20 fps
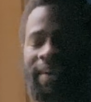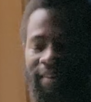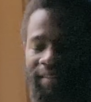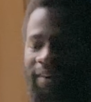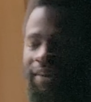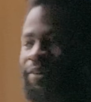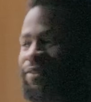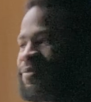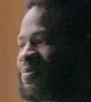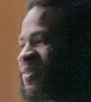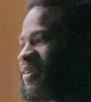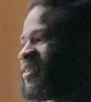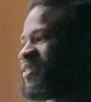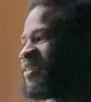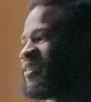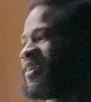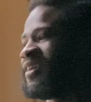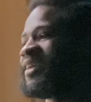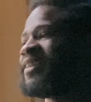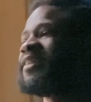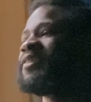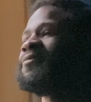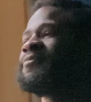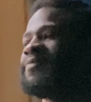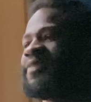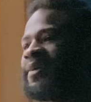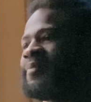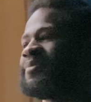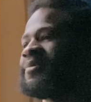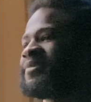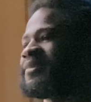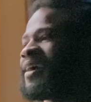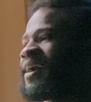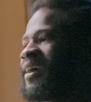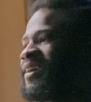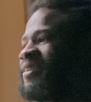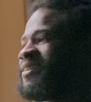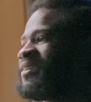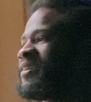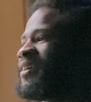I go further, and the flip
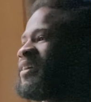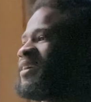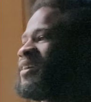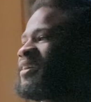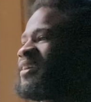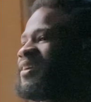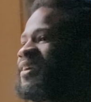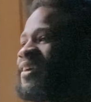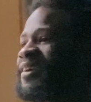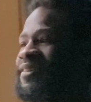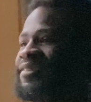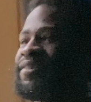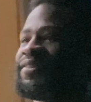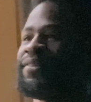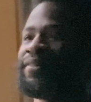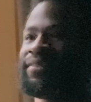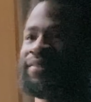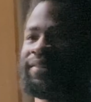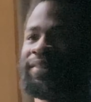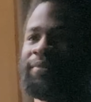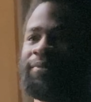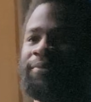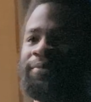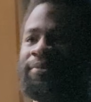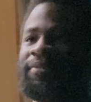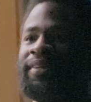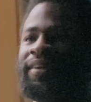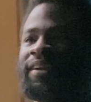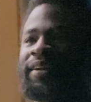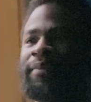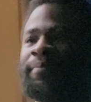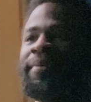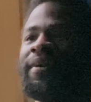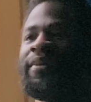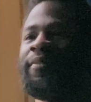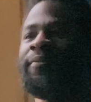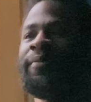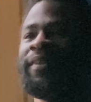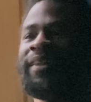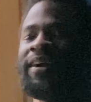side is also think
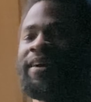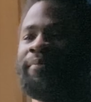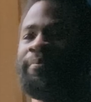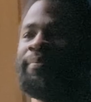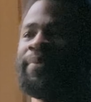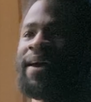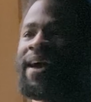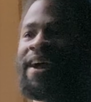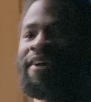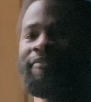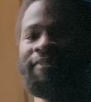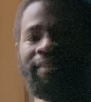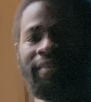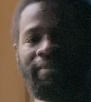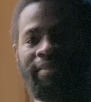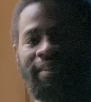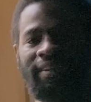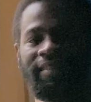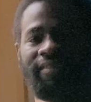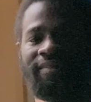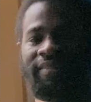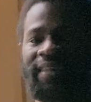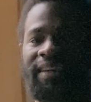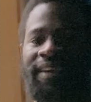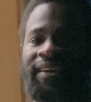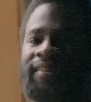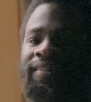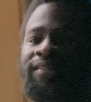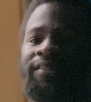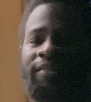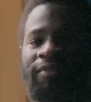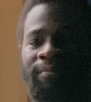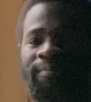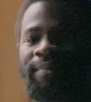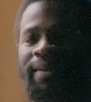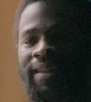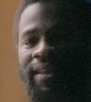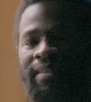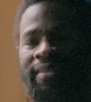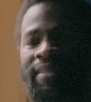about when a parent thinks they can do
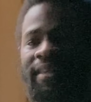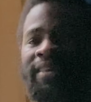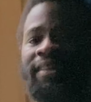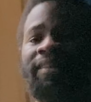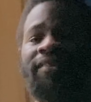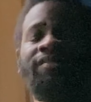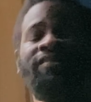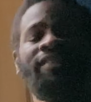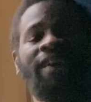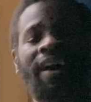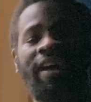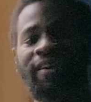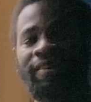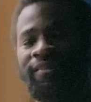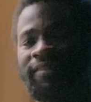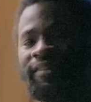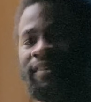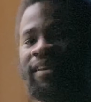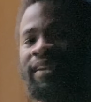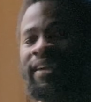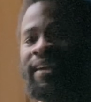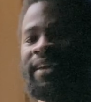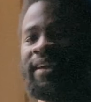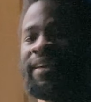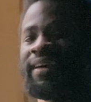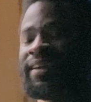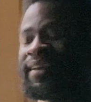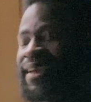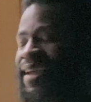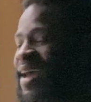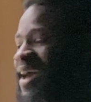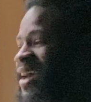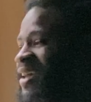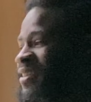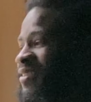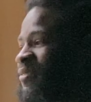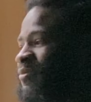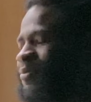better than the child can.